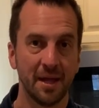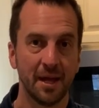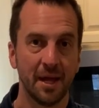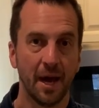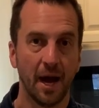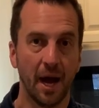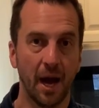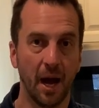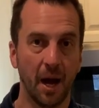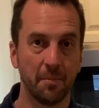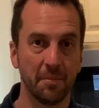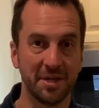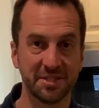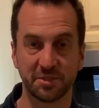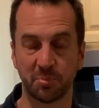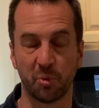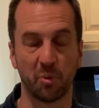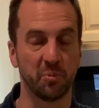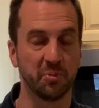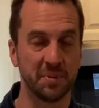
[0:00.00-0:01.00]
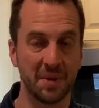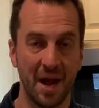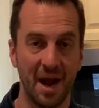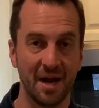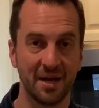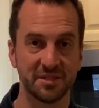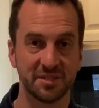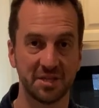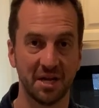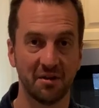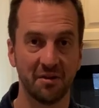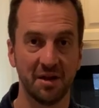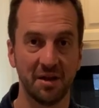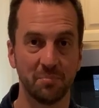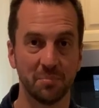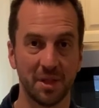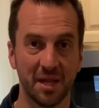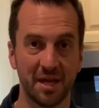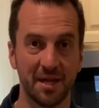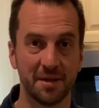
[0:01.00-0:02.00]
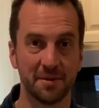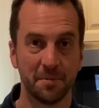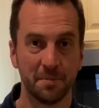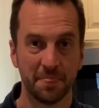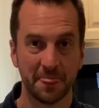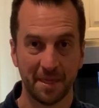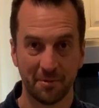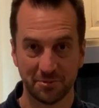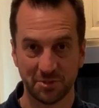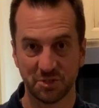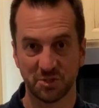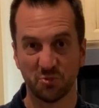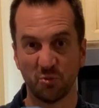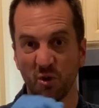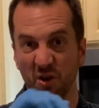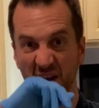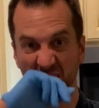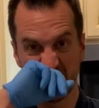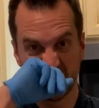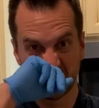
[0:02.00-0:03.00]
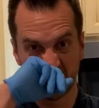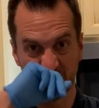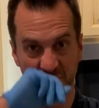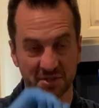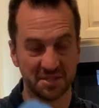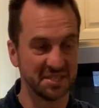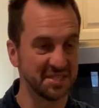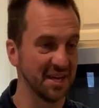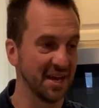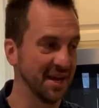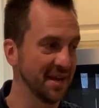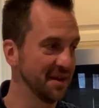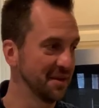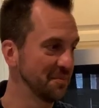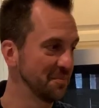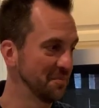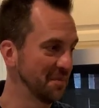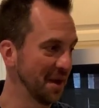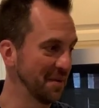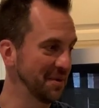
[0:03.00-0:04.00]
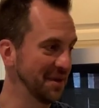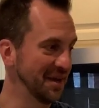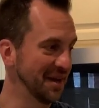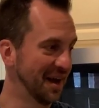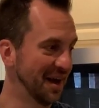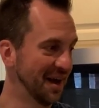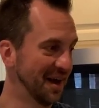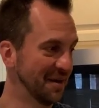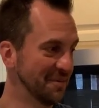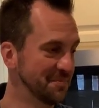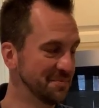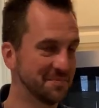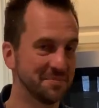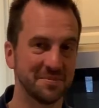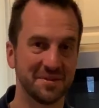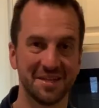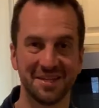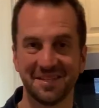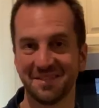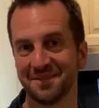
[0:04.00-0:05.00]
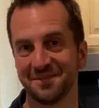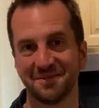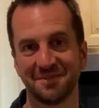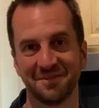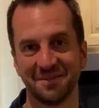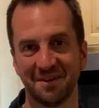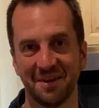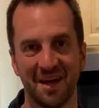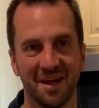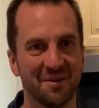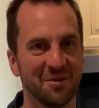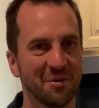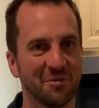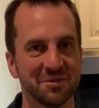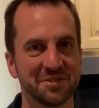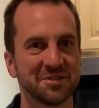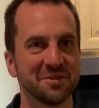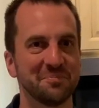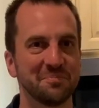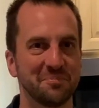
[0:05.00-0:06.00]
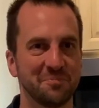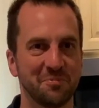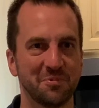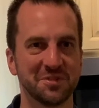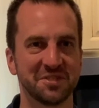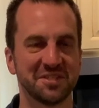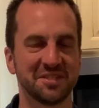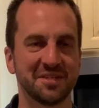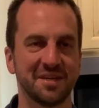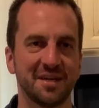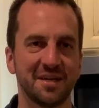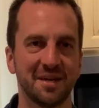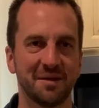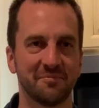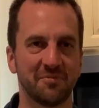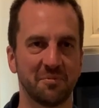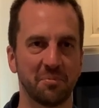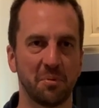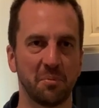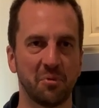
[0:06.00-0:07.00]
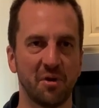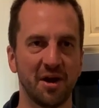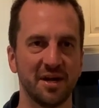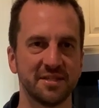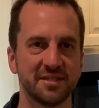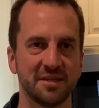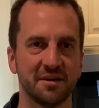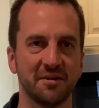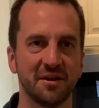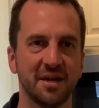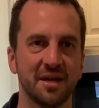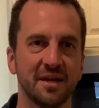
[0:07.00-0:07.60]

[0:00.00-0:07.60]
It's a proprietary blend, which is a word I struggle to say. Maybe, I don't know, what's a synonym for proprietary?